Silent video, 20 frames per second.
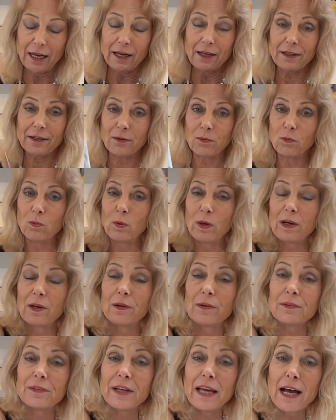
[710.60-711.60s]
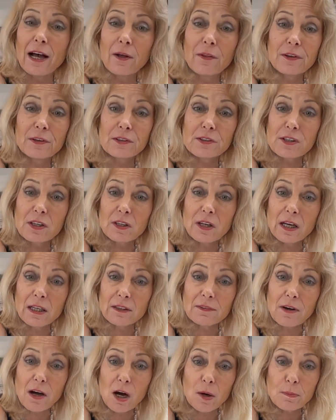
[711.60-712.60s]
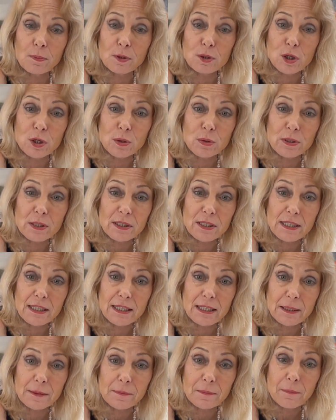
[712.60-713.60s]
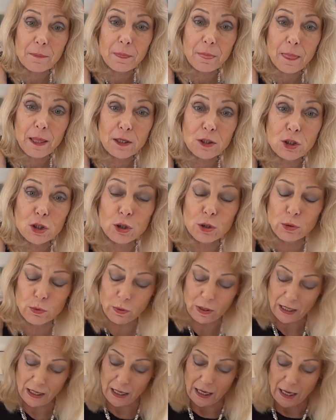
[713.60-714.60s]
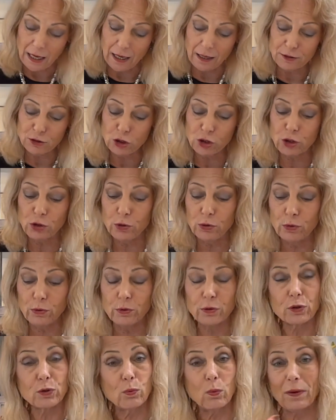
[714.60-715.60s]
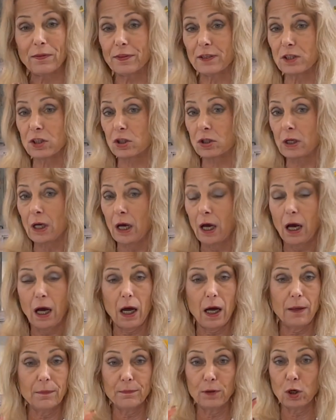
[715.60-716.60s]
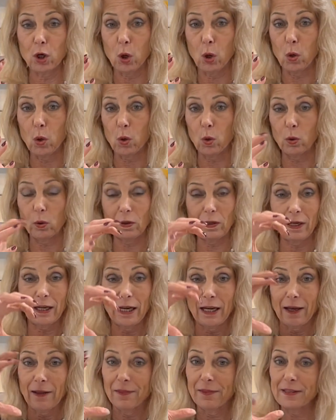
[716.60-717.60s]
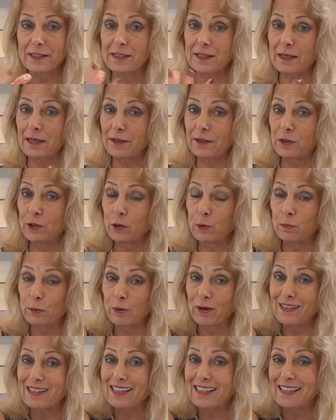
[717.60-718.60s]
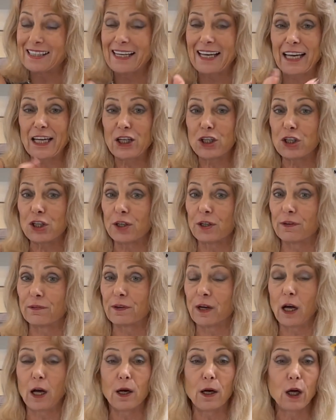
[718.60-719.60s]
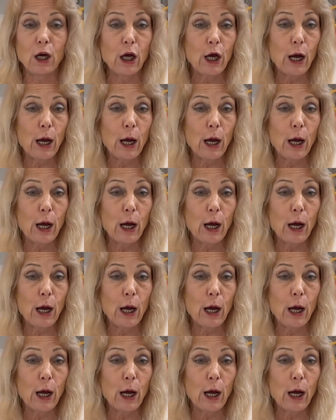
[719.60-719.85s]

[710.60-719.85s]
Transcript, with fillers: where now there's a lot of opportunity to uh, choose what this um, goal, this new presentation of uh,